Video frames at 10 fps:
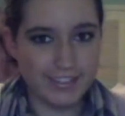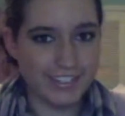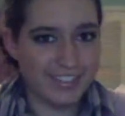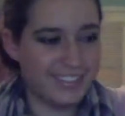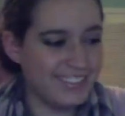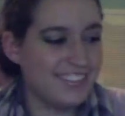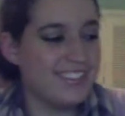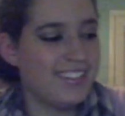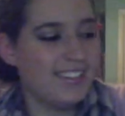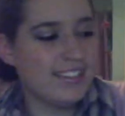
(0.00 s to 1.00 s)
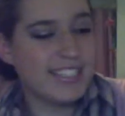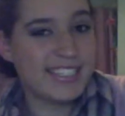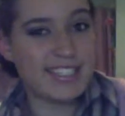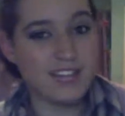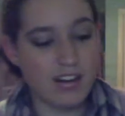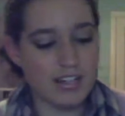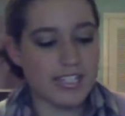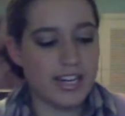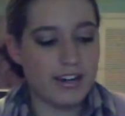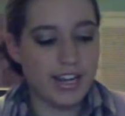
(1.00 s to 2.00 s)
There we go. A little
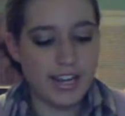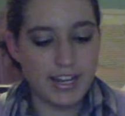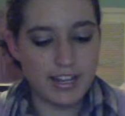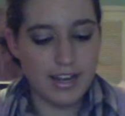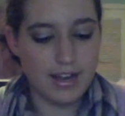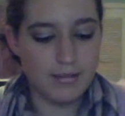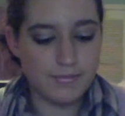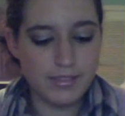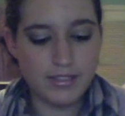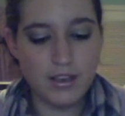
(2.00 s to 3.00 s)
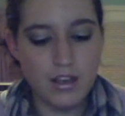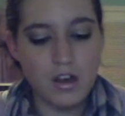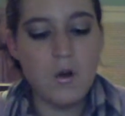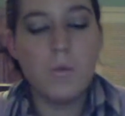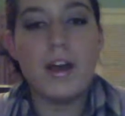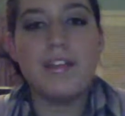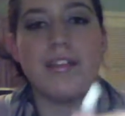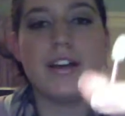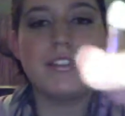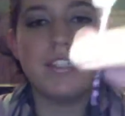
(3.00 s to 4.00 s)
hard to get out. And it comes
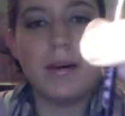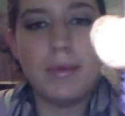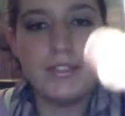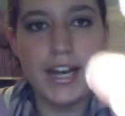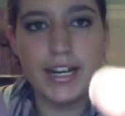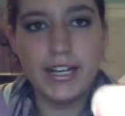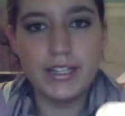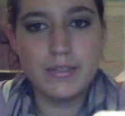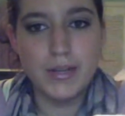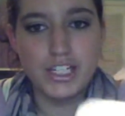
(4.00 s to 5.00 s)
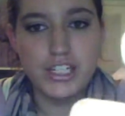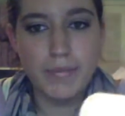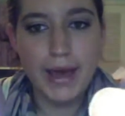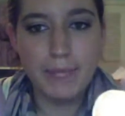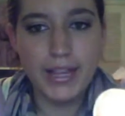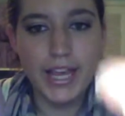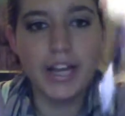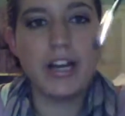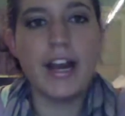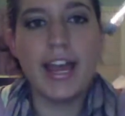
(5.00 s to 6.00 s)
with a double-sided sponge tip
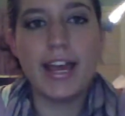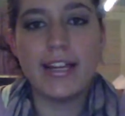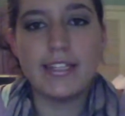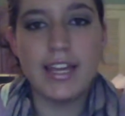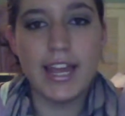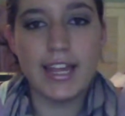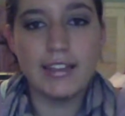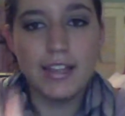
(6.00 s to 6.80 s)
applicator and a